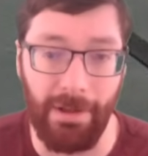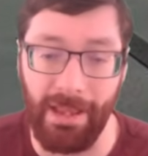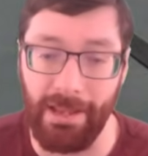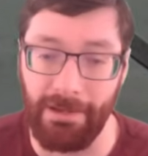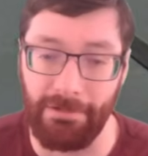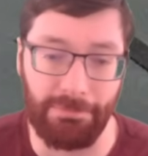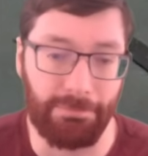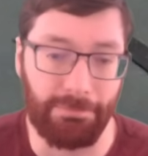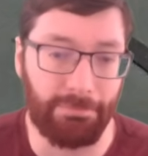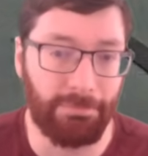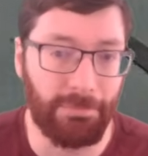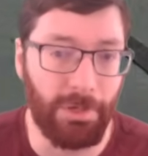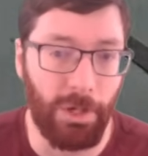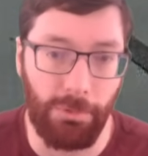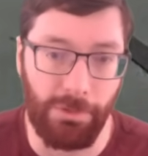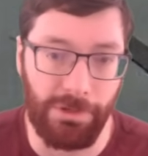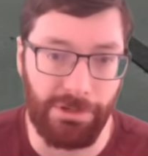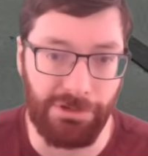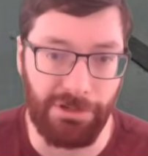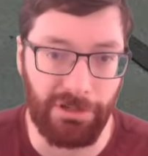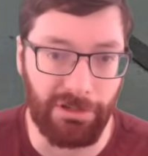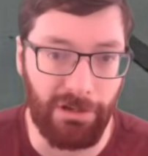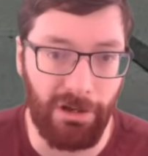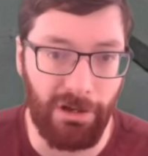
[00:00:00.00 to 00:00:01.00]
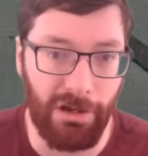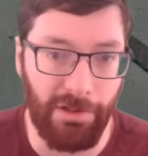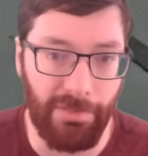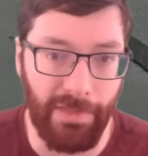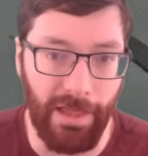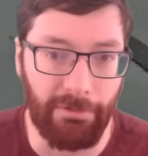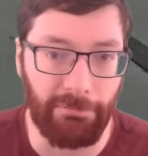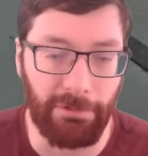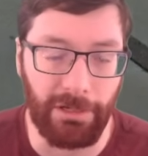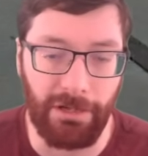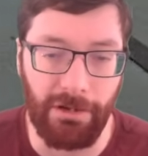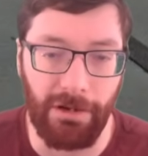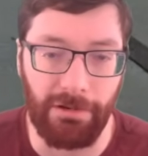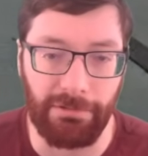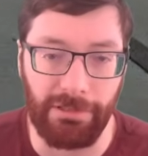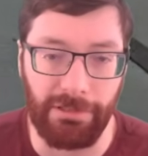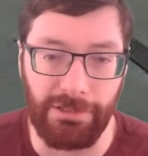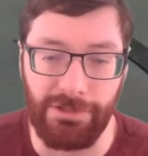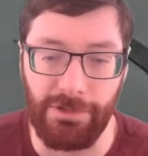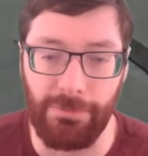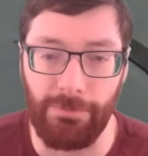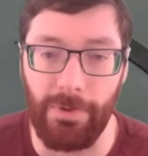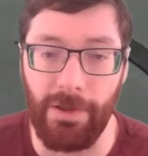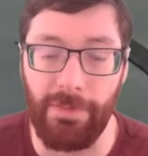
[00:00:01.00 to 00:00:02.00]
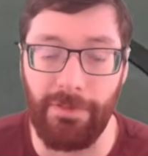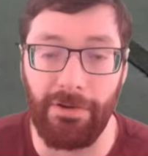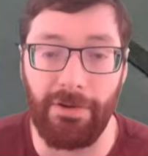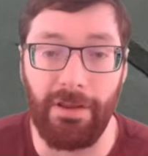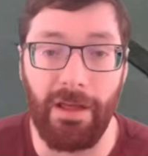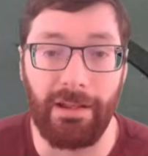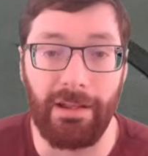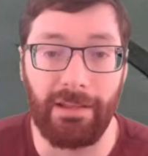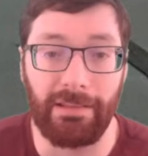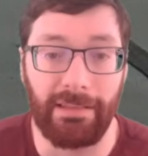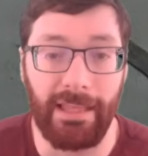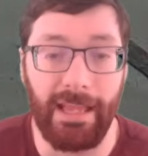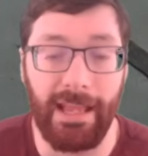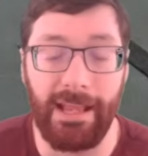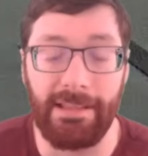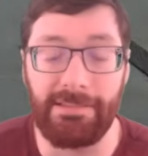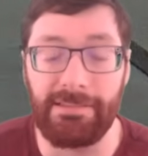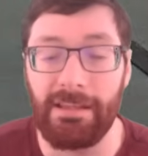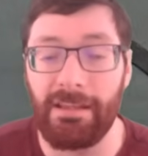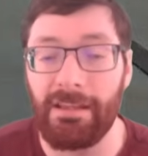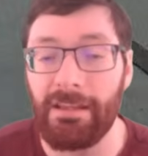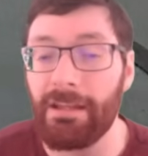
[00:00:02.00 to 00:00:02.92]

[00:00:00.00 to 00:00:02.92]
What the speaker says: and no one should call that regardless of whether or not it lands.